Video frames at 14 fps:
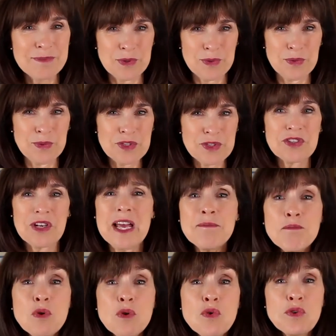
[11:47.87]
boost and
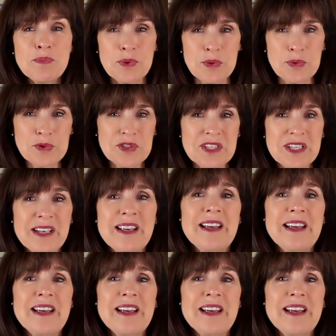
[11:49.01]
mood boost